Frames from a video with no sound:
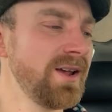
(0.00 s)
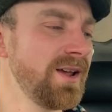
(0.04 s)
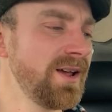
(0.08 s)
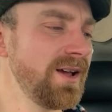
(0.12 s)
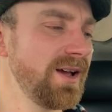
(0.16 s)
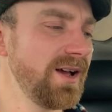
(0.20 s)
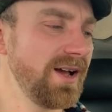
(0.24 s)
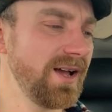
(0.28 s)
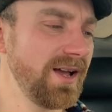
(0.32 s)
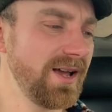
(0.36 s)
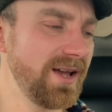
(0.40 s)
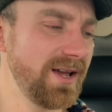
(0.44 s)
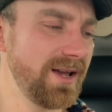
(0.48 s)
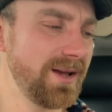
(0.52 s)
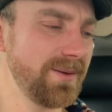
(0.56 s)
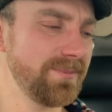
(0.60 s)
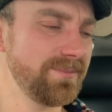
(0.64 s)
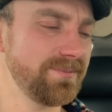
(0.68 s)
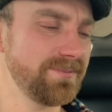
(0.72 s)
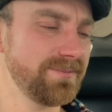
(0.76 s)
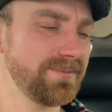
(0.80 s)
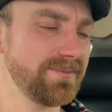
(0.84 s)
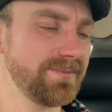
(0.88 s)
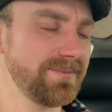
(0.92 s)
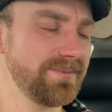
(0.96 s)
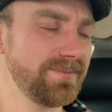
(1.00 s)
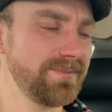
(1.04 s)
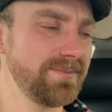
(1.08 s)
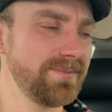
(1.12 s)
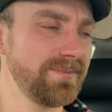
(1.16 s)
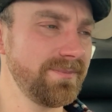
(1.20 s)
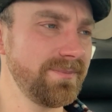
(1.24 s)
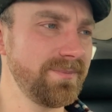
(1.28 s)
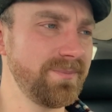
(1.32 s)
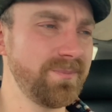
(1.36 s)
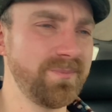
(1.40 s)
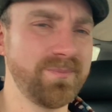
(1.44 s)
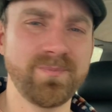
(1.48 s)

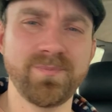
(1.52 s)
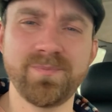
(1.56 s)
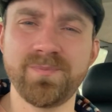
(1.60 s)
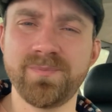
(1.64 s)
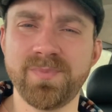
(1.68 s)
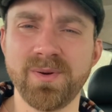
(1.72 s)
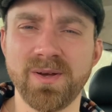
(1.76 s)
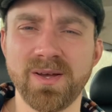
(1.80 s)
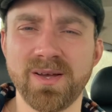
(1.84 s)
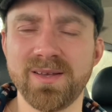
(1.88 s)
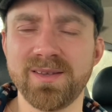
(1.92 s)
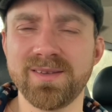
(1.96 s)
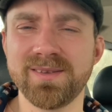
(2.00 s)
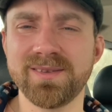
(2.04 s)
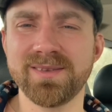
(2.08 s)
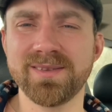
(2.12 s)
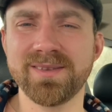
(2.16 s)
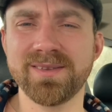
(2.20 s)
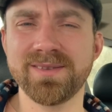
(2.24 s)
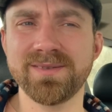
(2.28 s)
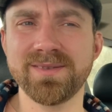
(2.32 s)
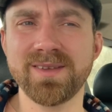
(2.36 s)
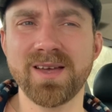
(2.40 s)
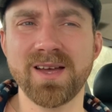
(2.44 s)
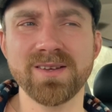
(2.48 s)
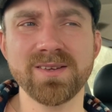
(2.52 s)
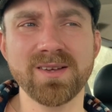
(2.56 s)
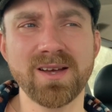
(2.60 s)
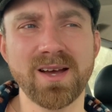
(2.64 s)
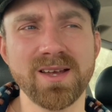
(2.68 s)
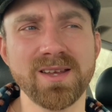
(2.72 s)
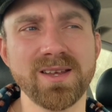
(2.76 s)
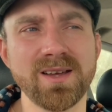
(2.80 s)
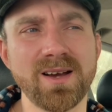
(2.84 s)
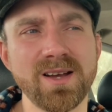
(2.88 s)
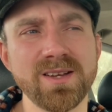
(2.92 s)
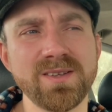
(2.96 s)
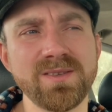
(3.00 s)
but
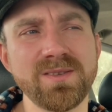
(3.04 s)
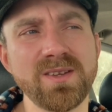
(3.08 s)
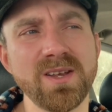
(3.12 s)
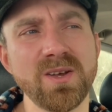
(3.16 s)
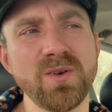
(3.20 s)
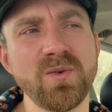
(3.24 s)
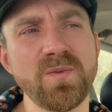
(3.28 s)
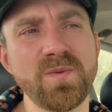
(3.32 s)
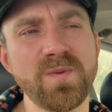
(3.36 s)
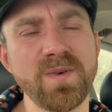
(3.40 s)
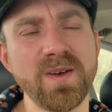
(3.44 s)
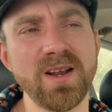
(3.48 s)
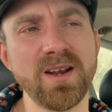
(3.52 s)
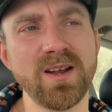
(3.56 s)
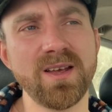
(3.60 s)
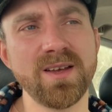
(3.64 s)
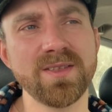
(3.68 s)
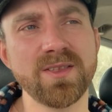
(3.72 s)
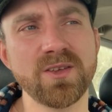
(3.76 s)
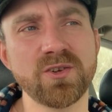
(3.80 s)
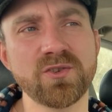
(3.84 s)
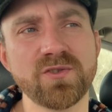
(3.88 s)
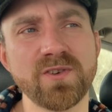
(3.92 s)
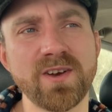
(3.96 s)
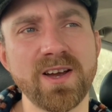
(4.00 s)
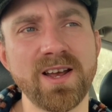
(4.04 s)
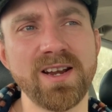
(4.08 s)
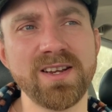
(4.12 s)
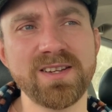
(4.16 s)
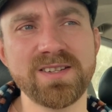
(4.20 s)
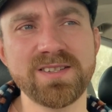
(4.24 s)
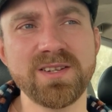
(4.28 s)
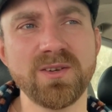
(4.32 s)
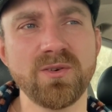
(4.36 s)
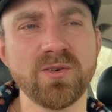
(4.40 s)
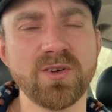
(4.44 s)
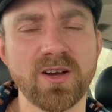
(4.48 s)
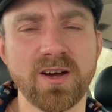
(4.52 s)
I do feel like the trail is
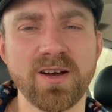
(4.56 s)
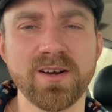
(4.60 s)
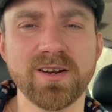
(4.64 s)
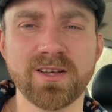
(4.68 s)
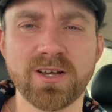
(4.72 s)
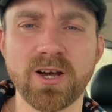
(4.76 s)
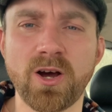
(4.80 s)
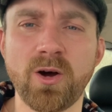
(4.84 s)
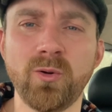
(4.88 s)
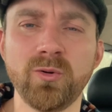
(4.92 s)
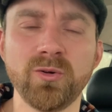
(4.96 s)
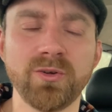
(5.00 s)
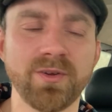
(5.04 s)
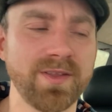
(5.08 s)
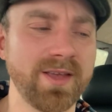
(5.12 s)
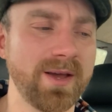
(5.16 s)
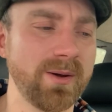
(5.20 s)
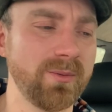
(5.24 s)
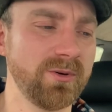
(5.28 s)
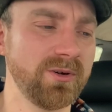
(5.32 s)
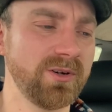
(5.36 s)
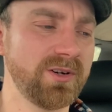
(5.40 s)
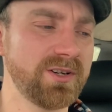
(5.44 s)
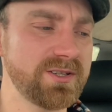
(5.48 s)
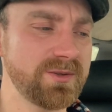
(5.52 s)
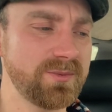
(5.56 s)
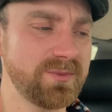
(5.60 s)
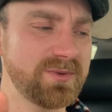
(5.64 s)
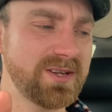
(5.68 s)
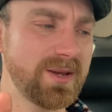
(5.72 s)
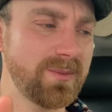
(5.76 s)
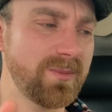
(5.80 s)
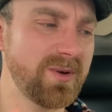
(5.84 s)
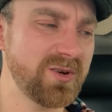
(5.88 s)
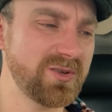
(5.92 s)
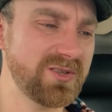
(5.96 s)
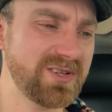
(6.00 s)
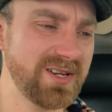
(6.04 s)
still kind of cold on that one because it was
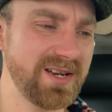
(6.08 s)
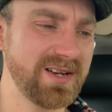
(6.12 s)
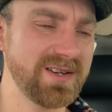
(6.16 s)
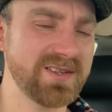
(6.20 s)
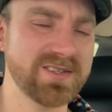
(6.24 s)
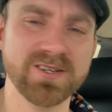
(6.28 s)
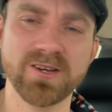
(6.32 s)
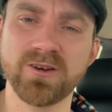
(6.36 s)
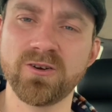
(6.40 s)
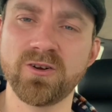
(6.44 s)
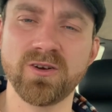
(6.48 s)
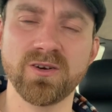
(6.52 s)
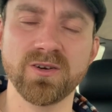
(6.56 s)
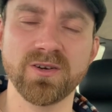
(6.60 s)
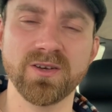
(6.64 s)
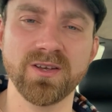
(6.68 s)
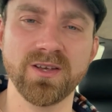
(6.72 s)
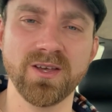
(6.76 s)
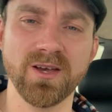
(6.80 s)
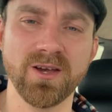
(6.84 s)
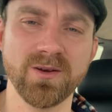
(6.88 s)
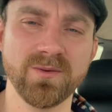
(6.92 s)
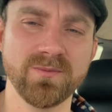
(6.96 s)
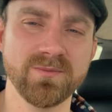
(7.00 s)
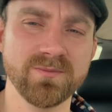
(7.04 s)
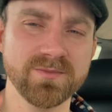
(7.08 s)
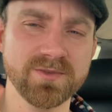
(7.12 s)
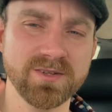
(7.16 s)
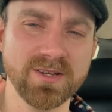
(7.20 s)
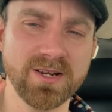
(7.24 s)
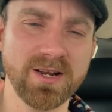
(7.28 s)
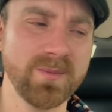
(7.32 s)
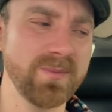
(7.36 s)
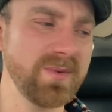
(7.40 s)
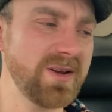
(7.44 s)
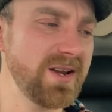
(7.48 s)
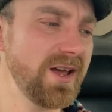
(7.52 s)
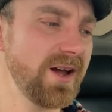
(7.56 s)
MOT'd so long ago. So
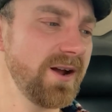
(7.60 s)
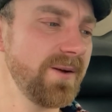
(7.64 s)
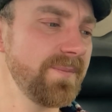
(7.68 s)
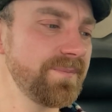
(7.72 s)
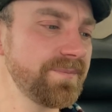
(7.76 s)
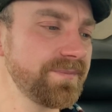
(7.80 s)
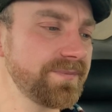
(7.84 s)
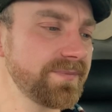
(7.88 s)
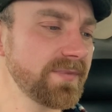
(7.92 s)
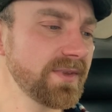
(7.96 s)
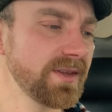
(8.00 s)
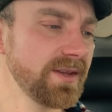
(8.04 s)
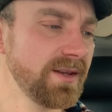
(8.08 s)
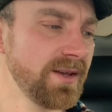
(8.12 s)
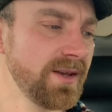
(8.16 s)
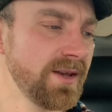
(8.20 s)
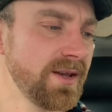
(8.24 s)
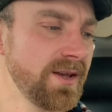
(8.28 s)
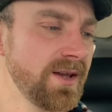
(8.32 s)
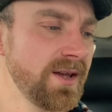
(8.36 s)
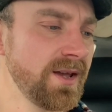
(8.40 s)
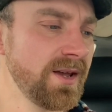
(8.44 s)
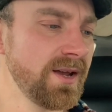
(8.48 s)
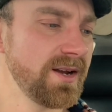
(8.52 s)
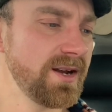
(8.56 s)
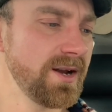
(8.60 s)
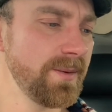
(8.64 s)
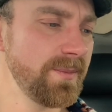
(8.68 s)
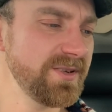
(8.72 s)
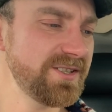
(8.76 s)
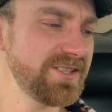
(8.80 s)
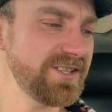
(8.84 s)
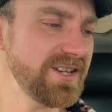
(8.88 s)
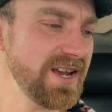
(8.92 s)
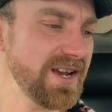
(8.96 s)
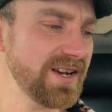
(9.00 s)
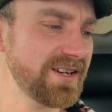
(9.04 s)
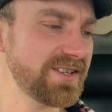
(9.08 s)
let me know. Number
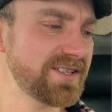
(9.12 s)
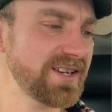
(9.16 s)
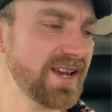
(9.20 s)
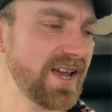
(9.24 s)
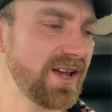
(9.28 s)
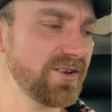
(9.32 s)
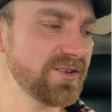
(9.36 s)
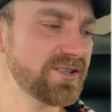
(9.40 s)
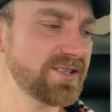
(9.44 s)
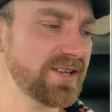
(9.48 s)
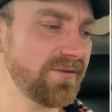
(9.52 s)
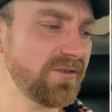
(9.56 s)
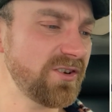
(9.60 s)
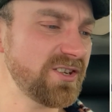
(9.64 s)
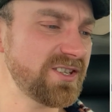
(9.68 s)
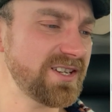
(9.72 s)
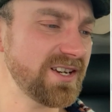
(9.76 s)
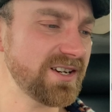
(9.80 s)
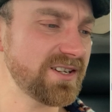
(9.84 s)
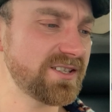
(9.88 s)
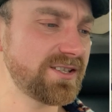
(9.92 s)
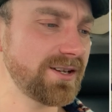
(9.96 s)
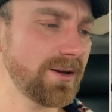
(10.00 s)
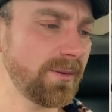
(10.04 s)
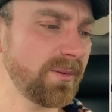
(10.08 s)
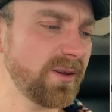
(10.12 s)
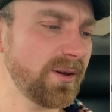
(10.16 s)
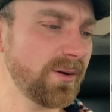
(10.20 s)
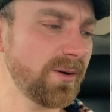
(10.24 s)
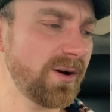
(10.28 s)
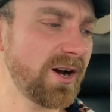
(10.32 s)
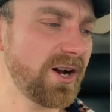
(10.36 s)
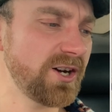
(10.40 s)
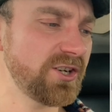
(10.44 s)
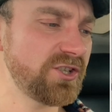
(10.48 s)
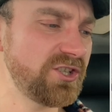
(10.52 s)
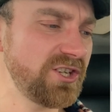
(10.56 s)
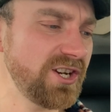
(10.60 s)
6,
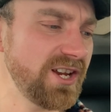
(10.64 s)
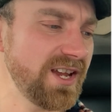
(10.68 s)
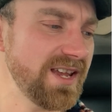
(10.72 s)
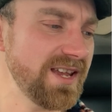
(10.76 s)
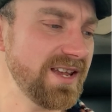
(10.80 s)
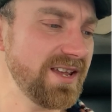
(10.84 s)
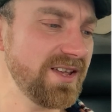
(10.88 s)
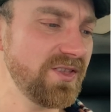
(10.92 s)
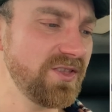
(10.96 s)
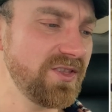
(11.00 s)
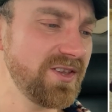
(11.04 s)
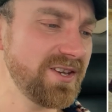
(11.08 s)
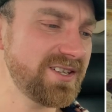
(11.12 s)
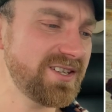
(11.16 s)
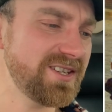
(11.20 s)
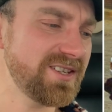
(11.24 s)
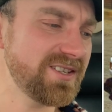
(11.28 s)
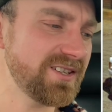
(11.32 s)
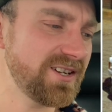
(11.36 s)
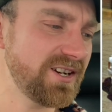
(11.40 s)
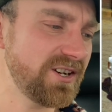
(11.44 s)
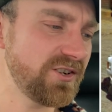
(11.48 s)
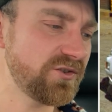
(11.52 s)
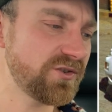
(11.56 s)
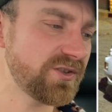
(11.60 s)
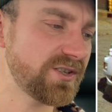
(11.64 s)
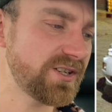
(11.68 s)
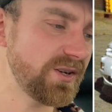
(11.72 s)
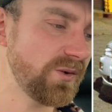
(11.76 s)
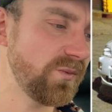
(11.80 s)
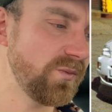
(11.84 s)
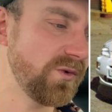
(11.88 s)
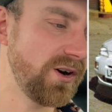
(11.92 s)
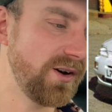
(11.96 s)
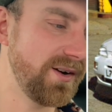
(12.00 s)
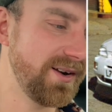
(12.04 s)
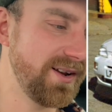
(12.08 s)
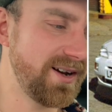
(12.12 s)
L76WRG. This is an
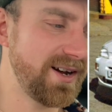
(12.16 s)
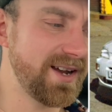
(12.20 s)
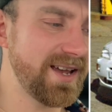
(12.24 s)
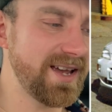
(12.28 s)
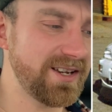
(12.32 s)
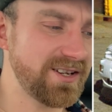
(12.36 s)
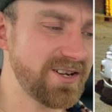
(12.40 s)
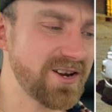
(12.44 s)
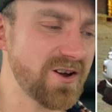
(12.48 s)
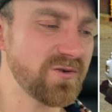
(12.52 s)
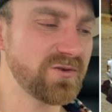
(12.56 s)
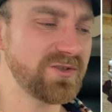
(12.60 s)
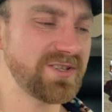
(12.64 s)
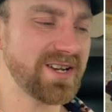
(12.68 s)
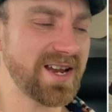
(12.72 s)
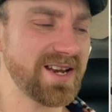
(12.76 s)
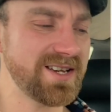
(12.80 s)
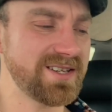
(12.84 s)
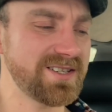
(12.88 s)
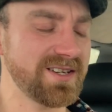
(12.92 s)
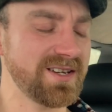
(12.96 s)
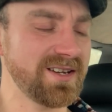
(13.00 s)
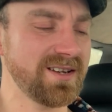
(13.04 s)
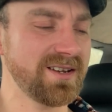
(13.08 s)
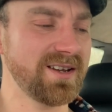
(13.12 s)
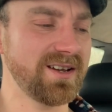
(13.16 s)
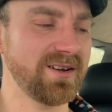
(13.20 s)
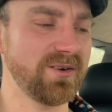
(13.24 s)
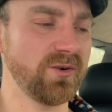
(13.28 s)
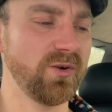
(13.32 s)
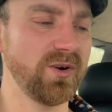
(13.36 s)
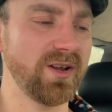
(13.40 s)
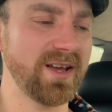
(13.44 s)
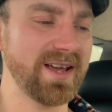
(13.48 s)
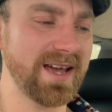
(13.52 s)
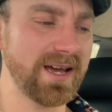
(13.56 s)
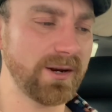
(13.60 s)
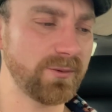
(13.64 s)
interesting one. I had no data.
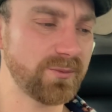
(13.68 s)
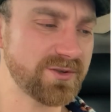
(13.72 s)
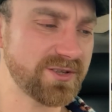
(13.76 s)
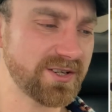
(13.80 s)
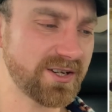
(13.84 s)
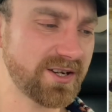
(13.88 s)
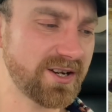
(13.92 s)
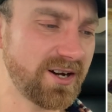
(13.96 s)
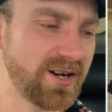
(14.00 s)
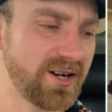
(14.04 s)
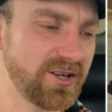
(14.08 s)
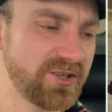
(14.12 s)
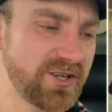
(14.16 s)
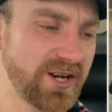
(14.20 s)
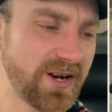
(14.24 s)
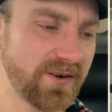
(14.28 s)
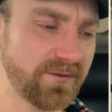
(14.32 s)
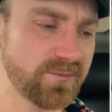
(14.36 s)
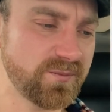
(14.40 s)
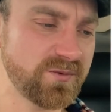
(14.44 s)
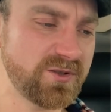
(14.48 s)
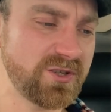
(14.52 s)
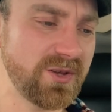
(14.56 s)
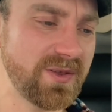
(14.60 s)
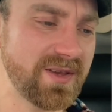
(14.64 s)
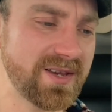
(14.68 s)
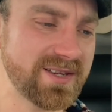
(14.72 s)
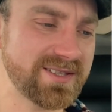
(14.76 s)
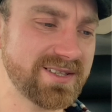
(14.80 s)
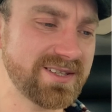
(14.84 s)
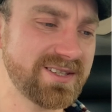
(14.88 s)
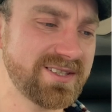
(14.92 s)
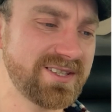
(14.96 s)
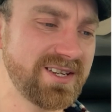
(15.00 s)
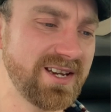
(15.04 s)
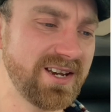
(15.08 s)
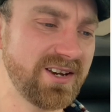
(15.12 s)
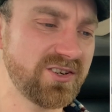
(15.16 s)
All I had was a car check from
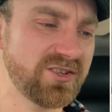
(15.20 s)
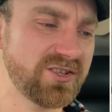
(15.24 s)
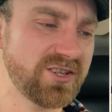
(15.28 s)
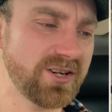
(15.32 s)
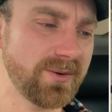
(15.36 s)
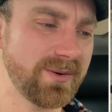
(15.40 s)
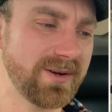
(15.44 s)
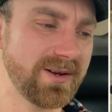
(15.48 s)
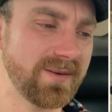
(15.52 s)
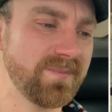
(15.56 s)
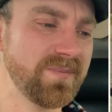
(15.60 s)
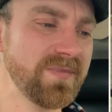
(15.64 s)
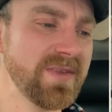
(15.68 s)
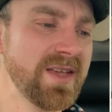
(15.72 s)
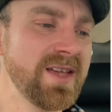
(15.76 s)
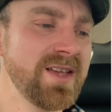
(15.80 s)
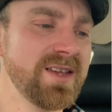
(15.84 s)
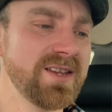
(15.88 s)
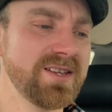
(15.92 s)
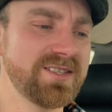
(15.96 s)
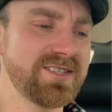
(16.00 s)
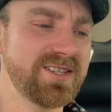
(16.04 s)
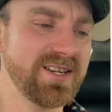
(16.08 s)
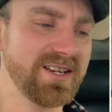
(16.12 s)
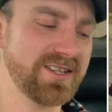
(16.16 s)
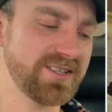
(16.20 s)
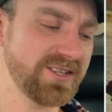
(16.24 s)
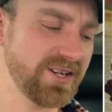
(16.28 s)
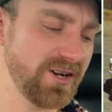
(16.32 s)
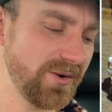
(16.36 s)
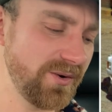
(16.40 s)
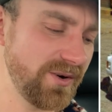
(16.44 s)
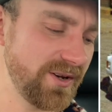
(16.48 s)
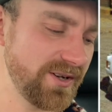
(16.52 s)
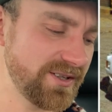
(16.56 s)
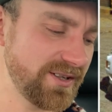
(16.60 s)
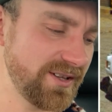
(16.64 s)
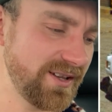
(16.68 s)
2006 showing 6
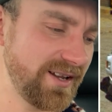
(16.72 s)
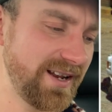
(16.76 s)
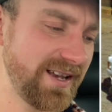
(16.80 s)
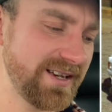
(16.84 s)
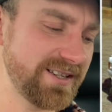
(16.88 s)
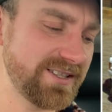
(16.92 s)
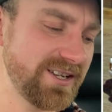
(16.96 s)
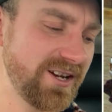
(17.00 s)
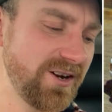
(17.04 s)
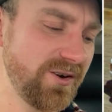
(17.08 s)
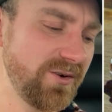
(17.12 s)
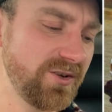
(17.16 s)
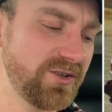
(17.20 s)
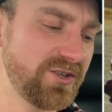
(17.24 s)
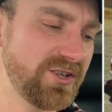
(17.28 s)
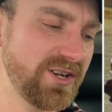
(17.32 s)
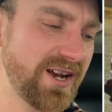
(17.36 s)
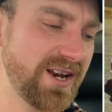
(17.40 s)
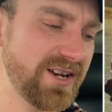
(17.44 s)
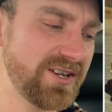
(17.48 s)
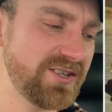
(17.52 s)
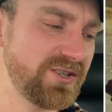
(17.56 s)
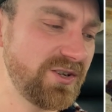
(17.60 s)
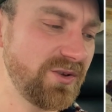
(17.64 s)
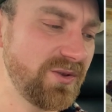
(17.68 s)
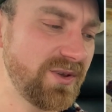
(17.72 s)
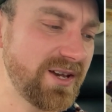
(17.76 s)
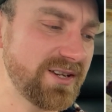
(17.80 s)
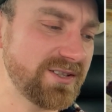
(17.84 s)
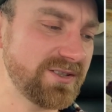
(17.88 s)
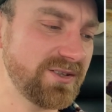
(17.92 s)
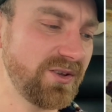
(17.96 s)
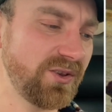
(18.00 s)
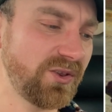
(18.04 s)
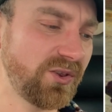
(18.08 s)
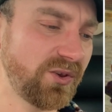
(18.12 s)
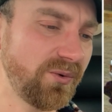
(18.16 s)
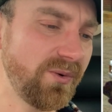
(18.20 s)
owners and the last owner changed
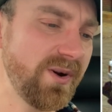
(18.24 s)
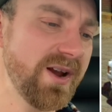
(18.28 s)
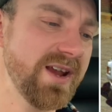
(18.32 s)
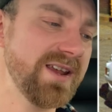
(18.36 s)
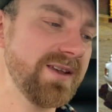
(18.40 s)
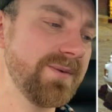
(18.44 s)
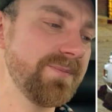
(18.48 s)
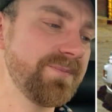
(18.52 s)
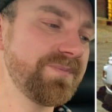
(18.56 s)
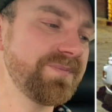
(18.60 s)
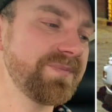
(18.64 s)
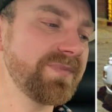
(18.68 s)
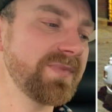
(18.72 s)
2003.